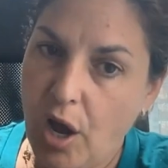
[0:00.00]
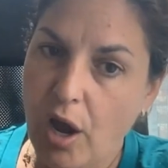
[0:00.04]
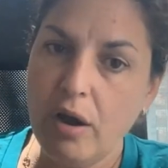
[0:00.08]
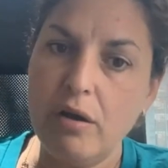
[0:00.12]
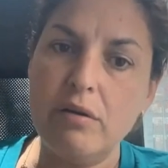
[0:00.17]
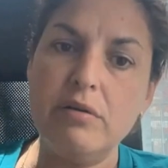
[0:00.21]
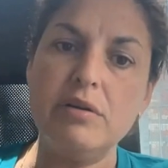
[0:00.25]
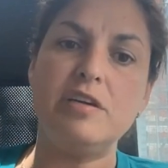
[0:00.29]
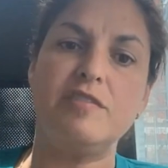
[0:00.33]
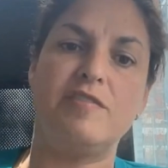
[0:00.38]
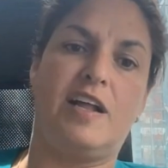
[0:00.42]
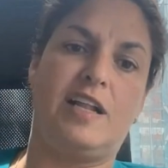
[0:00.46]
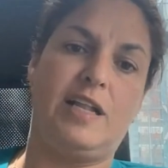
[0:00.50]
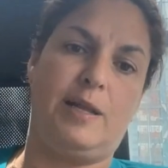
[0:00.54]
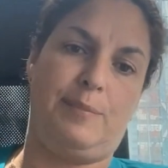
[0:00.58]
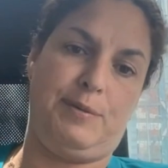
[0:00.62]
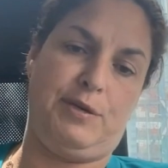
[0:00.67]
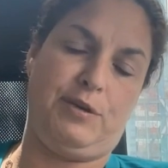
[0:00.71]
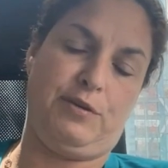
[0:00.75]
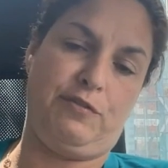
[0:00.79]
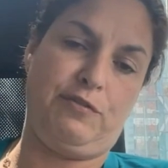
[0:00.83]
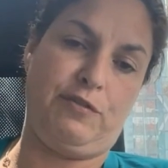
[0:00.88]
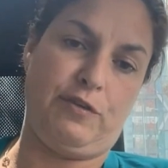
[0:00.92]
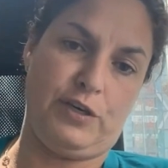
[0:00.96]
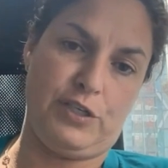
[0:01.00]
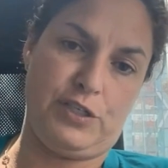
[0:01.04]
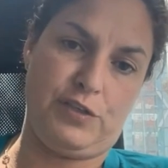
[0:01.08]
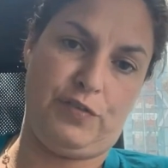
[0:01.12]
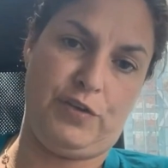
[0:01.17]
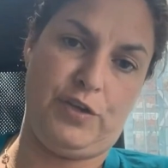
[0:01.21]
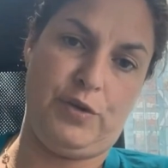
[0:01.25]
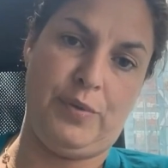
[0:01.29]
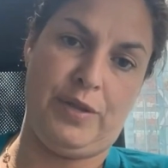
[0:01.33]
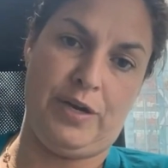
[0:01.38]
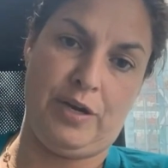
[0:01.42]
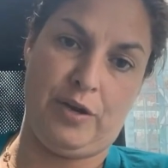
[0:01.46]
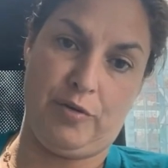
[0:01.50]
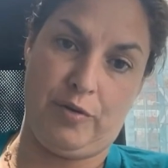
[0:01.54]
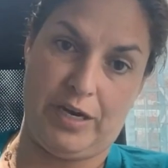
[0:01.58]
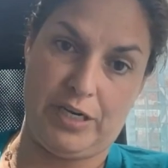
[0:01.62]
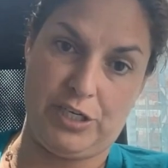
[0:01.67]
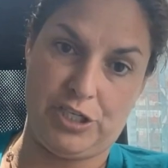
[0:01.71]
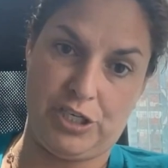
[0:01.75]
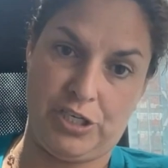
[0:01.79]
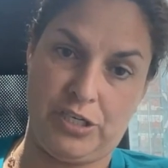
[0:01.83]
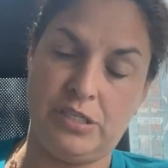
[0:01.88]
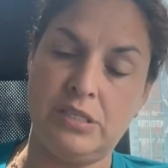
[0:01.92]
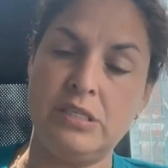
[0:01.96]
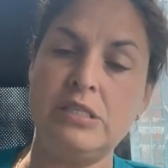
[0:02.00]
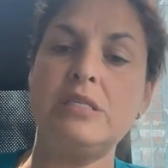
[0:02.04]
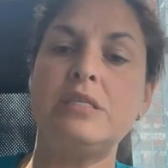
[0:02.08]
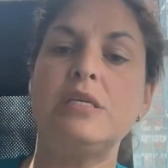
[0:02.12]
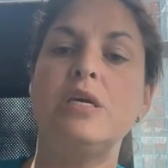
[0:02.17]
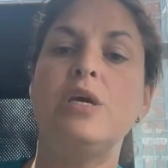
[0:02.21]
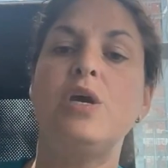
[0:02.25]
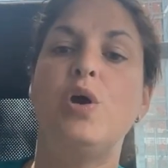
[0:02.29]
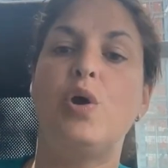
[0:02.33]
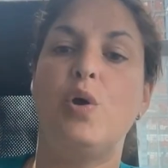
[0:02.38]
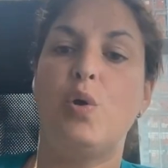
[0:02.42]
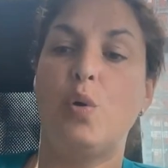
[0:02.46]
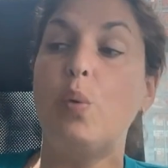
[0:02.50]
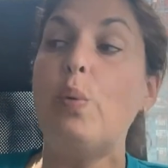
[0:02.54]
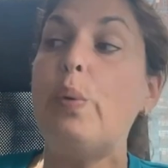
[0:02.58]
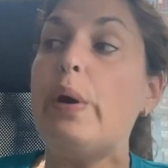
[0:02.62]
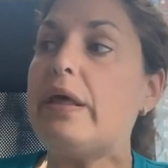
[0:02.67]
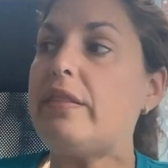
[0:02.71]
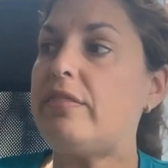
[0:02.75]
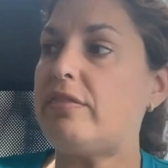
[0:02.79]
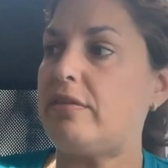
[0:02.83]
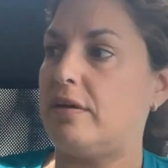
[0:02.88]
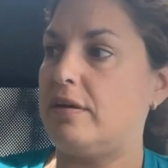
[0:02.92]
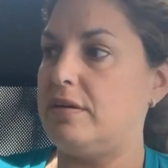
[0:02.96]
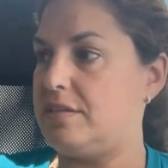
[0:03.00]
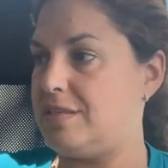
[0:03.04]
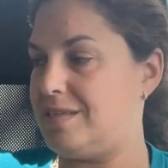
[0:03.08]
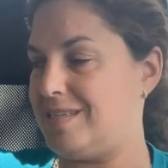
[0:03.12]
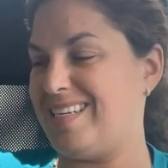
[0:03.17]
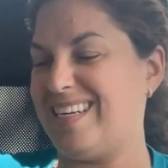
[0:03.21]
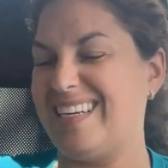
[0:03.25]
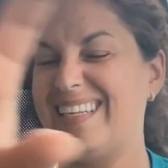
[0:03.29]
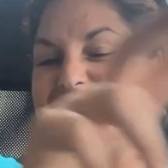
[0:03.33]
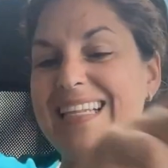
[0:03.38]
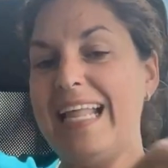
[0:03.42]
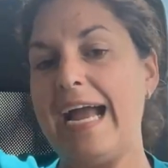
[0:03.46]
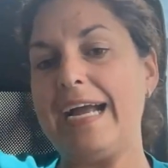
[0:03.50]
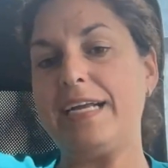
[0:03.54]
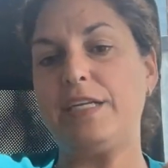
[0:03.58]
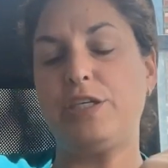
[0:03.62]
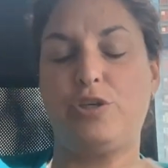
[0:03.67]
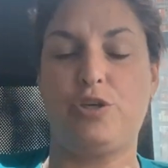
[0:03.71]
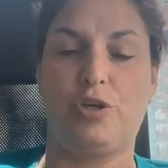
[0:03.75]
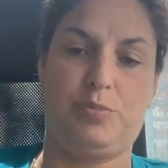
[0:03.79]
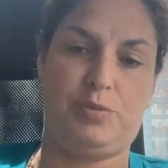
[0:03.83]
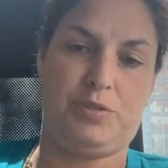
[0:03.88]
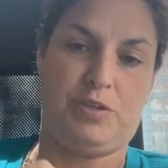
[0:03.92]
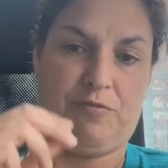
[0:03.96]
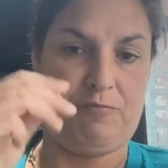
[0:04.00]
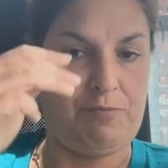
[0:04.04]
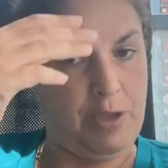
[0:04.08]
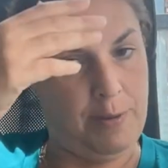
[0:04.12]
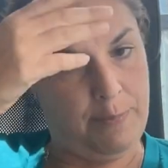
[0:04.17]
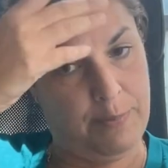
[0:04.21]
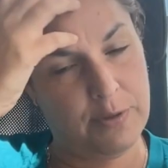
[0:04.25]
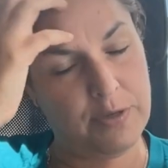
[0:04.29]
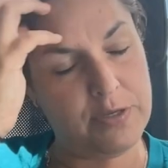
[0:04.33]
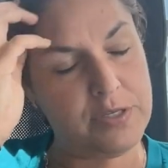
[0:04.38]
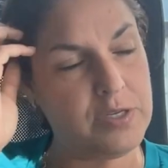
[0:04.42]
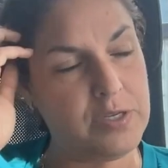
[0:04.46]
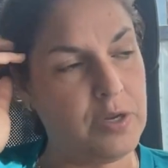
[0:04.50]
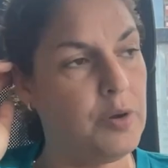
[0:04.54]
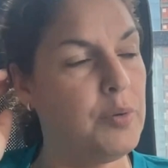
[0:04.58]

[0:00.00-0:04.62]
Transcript: co develop your first few integrations with select groups of people.